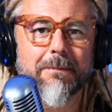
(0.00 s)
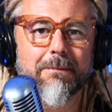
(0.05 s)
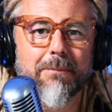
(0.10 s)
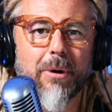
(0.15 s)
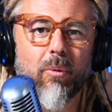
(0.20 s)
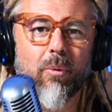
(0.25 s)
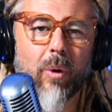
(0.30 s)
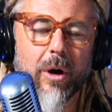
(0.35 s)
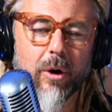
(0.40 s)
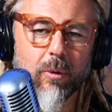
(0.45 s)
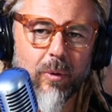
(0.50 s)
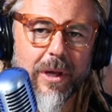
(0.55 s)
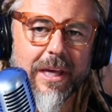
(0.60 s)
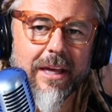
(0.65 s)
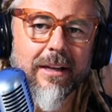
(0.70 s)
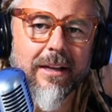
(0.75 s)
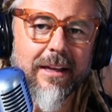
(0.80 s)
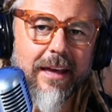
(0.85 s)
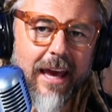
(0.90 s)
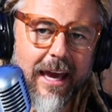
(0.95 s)
But where we
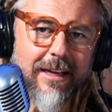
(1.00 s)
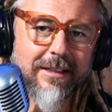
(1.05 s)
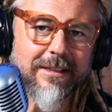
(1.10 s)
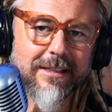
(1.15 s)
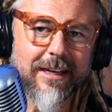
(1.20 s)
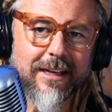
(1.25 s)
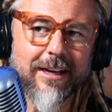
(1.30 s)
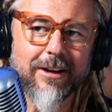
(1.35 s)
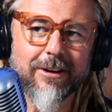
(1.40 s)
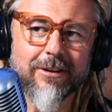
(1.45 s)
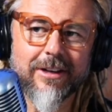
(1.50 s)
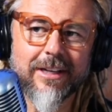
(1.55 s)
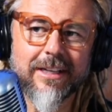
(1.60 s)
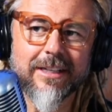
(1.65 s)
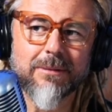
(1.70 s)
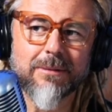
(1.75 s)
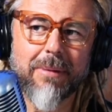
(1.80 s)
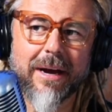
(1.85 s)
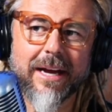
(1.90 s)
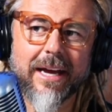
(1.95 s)
can gain security
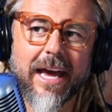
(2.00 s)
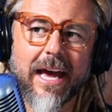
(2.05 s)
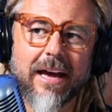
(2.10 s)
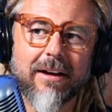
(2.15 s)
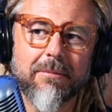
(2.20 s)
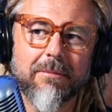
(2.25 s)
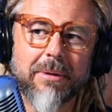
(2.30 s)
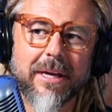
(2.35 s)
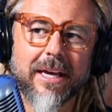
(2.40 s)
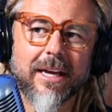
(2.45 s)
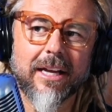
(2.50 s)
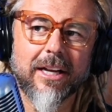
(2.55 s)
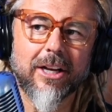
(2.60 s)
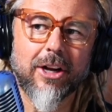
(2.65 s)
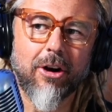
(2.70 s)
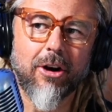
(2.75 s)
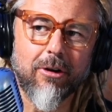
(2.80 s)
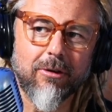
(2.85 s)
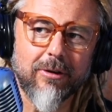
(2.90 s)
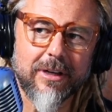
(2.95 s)
is by being
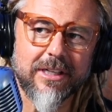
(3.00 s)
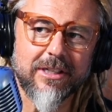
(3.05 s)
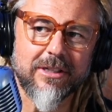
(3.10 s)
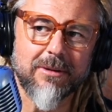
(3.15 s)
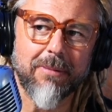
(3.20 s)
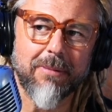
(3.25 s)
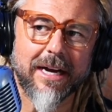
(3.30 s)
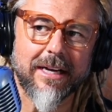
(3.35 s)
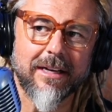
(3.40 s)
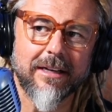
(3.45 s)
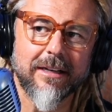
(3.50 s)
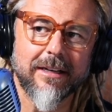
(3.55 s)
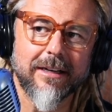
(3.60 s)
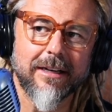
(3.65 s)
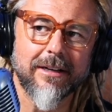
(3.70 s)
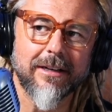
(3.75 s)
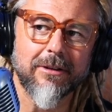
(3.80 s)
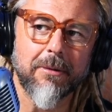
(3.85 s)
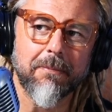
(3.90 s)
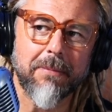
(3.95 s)
encouraged by
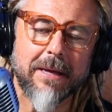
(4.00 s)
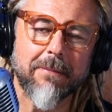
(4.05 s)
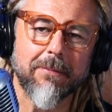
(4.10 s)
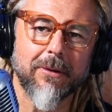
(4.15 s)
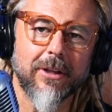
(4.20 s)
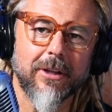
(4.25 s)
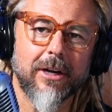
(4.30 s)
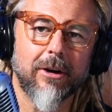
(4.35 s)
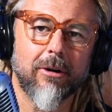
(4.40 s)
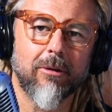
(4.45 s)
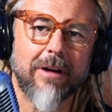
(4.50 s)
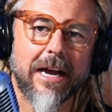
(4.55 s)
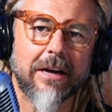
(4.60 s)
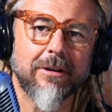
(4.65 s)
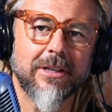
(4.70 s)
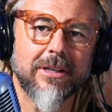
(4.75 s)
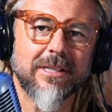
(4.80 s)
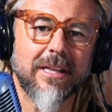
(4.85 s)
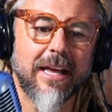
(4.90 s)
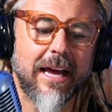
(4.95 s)
the people that are
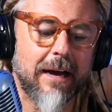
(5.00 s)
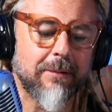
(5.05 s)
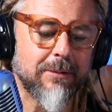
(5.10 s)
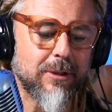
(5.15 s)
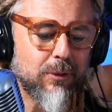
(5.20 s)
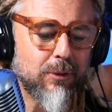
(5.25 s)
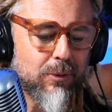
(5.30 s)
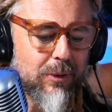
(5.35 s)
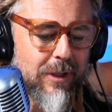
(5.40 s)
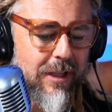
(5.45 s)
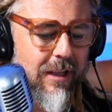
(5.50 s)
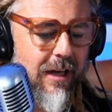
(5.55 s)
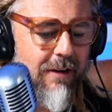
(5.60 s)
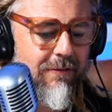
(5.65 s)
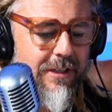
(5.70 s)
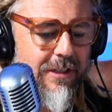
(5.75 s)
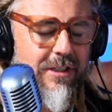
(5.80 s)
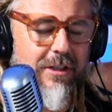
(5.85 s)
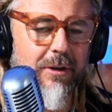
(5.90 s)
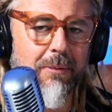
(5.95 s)
around us that absolutely
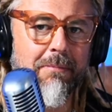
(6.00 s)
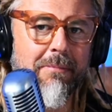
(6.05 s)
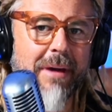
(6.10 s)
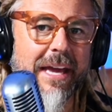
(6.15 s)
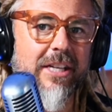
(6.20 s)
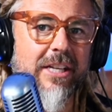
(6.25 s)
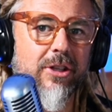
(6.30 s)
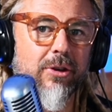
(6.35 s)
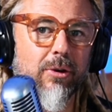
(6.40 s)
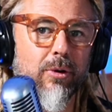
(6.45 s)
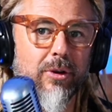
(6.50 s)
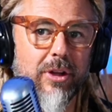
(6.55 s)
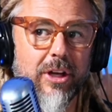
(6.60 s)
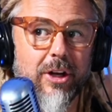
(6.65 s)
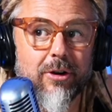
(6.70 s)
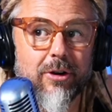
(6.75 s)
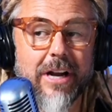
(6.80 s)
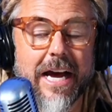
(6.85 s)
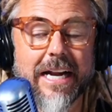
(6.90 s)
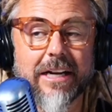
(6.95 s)
love us. So make sure that
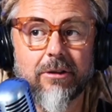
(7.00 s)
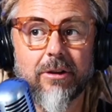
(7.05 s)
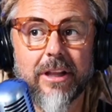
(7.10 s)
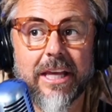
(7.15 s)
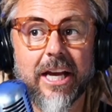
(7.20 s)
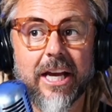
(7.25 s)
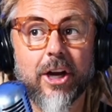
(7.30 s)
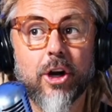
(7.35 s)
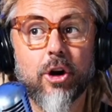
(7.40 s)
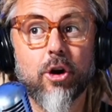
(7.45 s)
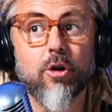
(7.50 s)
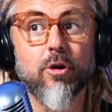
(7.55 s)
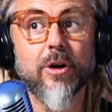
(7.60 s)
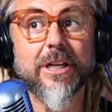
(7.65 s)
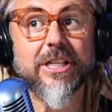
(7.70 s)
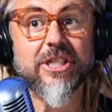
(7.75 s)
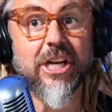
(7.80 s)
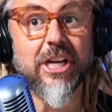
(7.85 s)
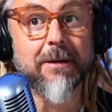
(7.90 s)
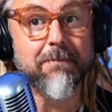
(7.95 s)
you're not only
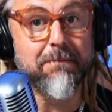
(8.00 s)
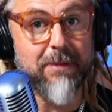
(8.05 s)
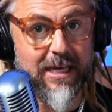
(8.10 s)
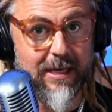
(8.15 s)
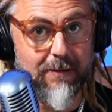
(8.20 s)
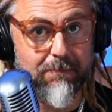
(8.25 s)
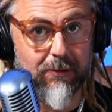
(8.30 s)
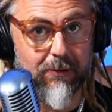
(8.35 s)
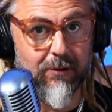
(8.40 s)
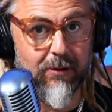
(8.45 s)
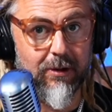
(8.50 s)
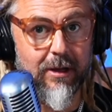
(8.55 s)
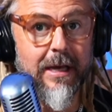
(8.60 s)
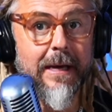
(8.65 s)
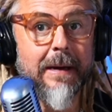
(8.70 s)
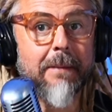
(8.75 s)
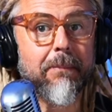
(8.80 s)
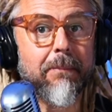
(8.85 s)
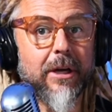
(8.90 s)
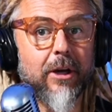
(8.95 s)
encouraging people,
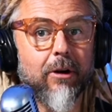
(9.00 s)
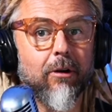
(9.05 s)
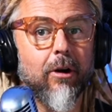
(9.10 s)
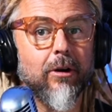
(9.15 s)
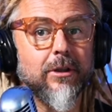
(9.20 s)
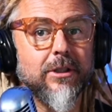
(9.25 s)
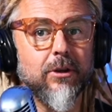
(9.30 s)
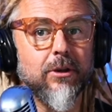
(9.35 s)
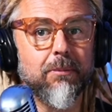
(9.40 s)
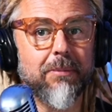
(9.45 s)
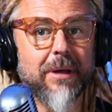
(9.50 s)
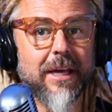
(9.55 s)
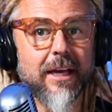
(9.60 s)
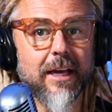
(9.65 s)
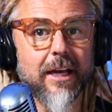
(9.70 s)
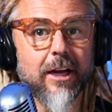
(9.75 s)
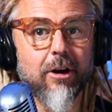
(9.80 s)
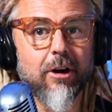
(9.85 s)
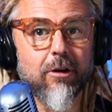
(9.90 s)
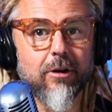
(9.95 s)
but you're also being
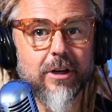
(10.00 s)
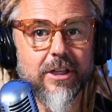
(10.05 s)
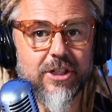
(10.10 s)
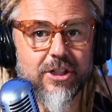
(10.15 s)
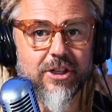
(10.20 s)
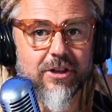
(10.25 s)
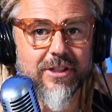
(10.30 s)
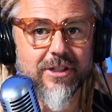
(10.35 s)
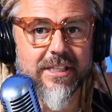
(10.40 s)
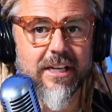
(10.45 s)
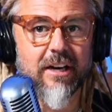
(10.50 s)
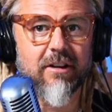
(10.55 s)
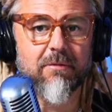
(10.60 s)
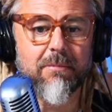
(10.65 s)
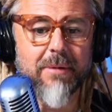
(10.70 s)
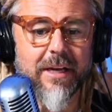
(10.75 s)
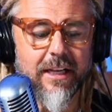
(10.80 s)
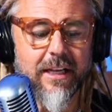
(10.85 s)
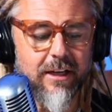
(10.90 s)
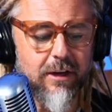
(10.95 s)
encouraged yourself,
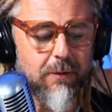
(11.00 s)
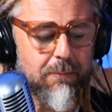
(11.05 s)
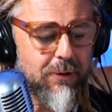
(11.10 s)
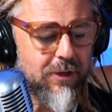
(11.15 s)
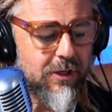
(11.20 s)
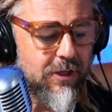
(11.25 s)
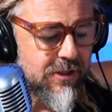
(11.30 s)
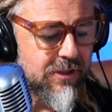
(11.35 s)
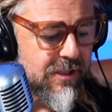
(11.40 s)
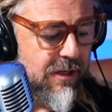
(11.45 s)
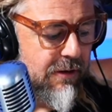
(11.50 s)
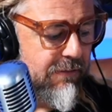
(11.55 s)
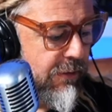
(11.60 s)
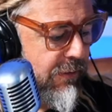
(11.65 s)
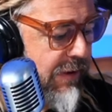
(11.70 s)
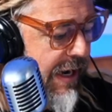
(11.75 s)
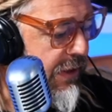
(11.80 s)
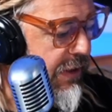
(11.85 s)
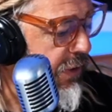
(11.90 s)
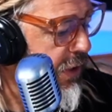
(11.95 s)
meaning you're putting yourself
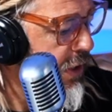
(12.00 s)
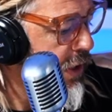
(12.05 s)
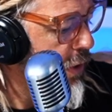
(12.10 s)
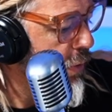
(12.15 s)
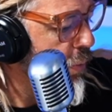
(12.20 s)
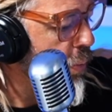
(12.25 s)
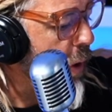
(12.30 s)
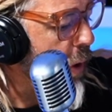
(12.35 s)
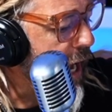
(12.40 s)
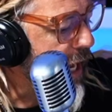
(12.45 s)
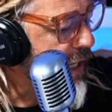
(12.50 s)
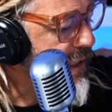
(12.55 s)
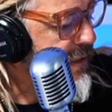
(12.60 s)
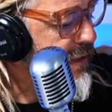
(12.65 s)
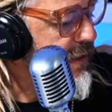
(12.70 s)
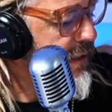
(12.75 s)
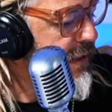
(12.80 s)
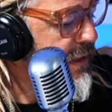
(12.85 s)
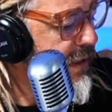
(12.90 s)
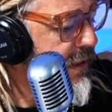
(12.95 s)
around
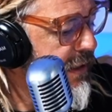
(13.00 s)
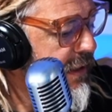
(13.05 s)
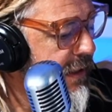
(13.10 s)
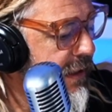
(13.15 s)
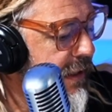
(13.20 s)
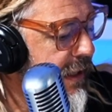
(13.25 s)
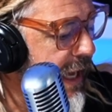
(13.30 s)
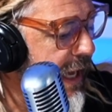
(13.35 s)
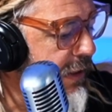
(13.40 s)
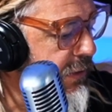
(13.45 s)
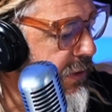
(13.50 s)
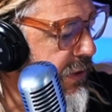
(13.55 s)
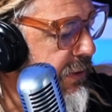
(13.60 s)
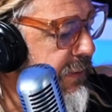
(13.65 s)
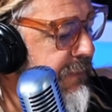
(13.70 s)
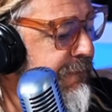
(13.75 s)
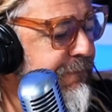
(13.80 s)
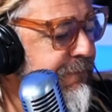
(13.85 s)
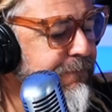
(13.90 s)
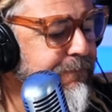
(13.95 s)
wise counsel.